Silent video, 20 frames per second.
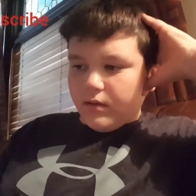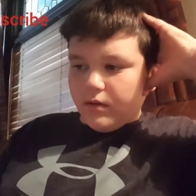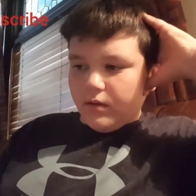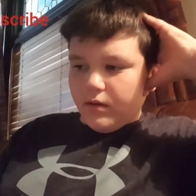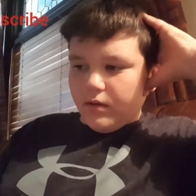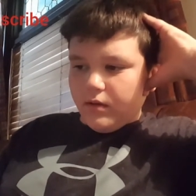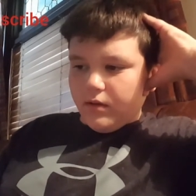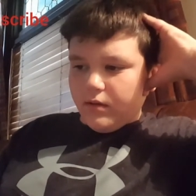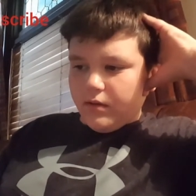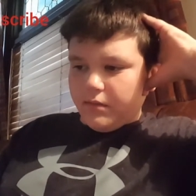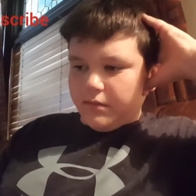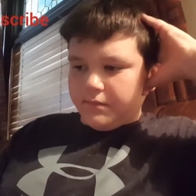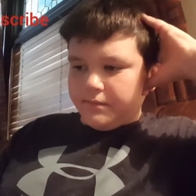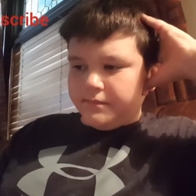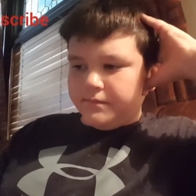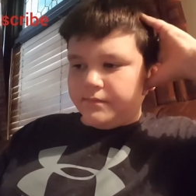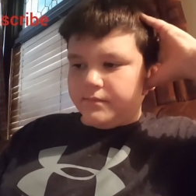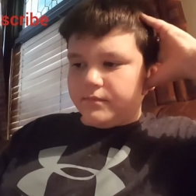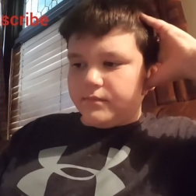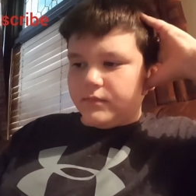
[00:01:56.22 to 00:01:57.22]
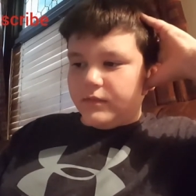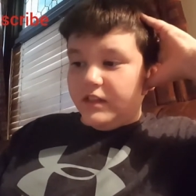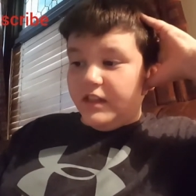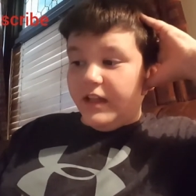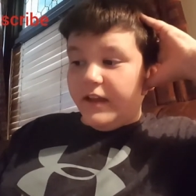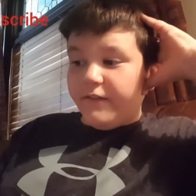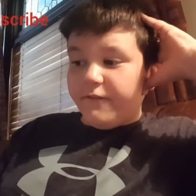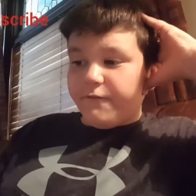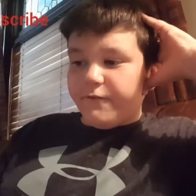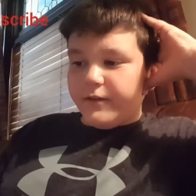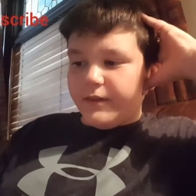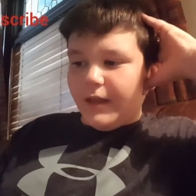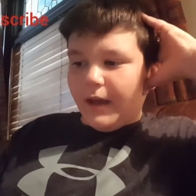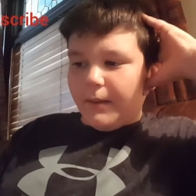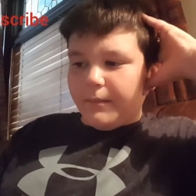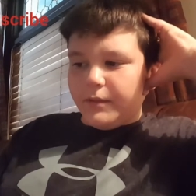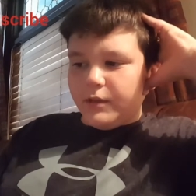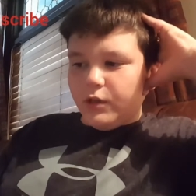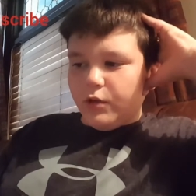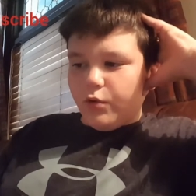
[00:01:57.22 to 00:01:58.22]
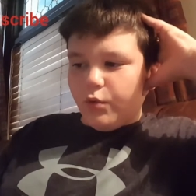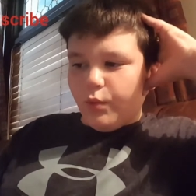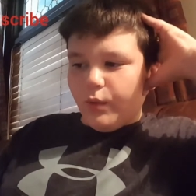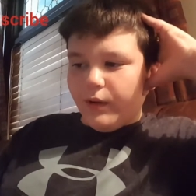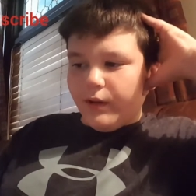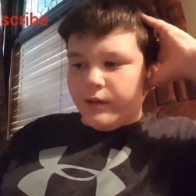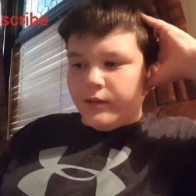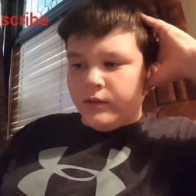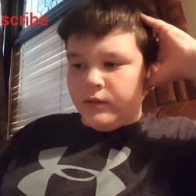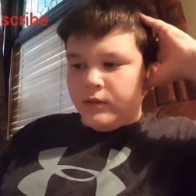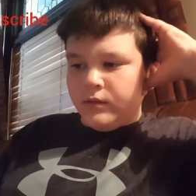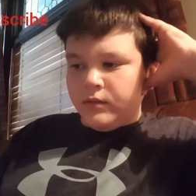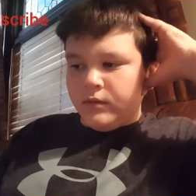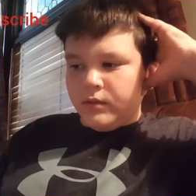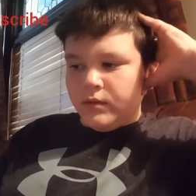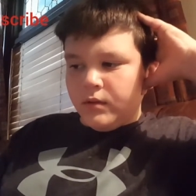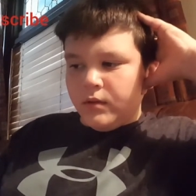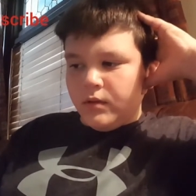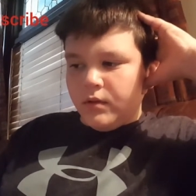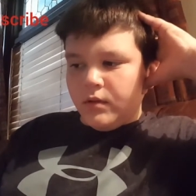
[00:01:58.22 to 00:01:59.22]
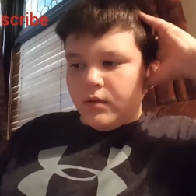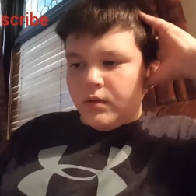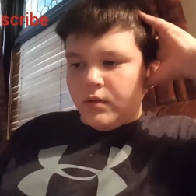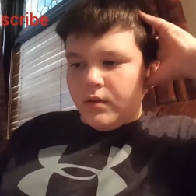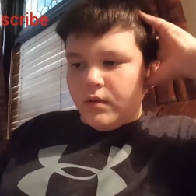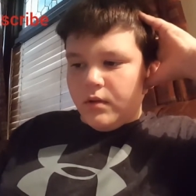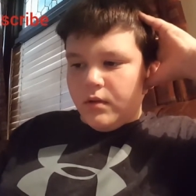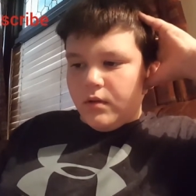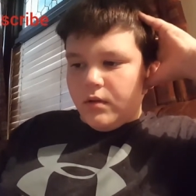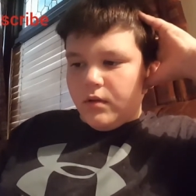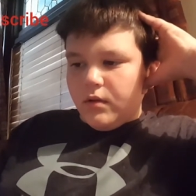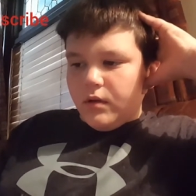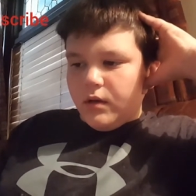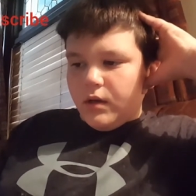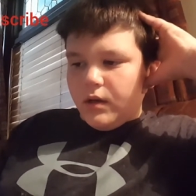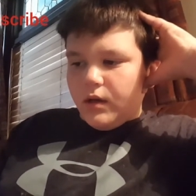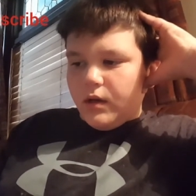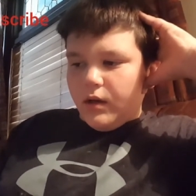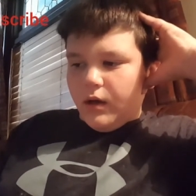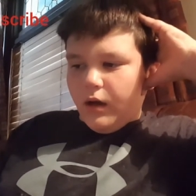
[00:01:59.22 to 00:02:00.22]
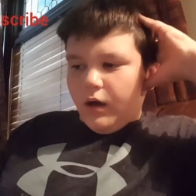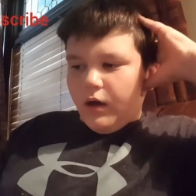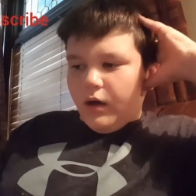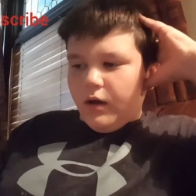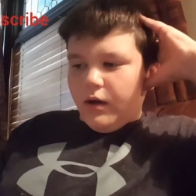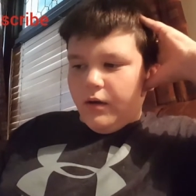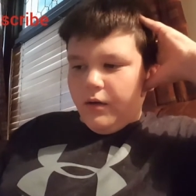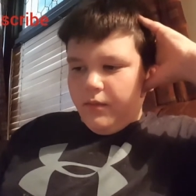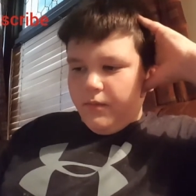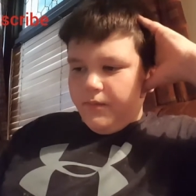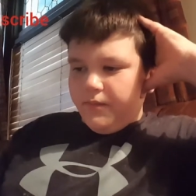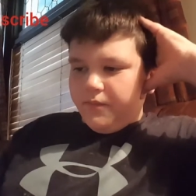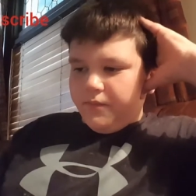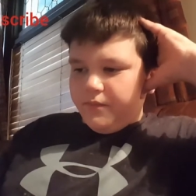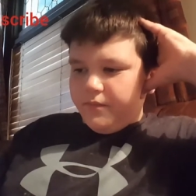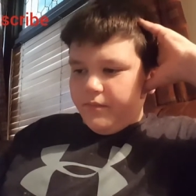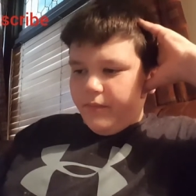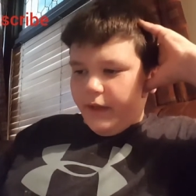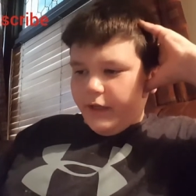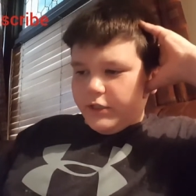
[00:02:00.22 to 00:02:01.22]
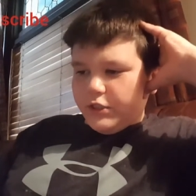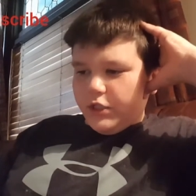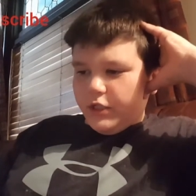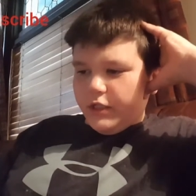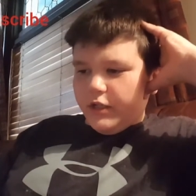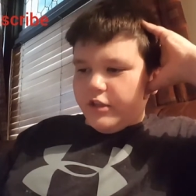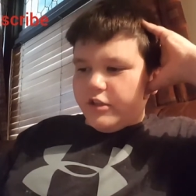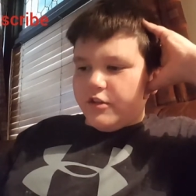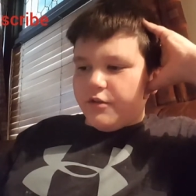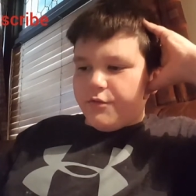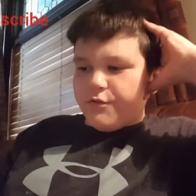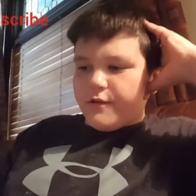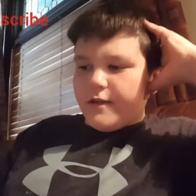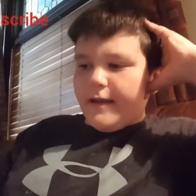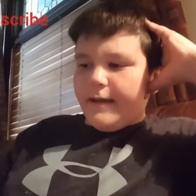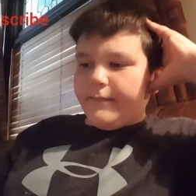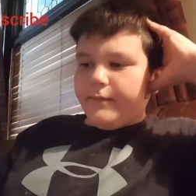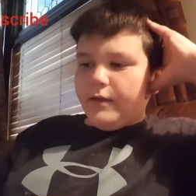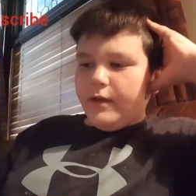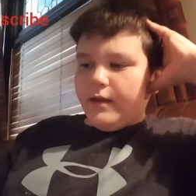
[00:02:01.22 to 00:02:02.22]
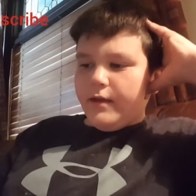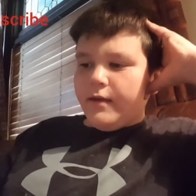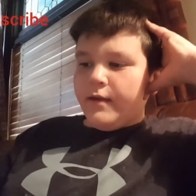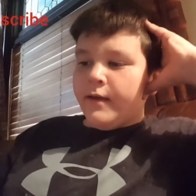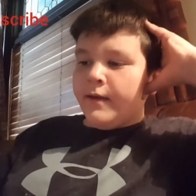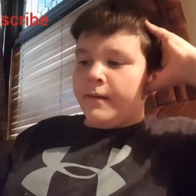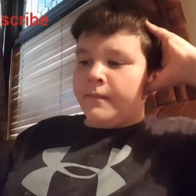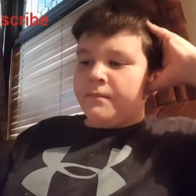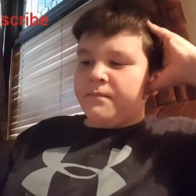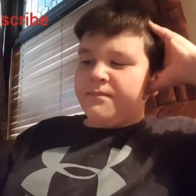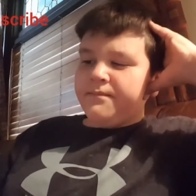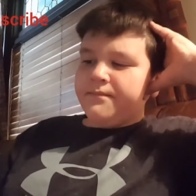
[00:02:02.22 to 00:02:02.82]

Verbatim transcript: Um, Team Phenomenal 1. Um, make sure to subscribe to him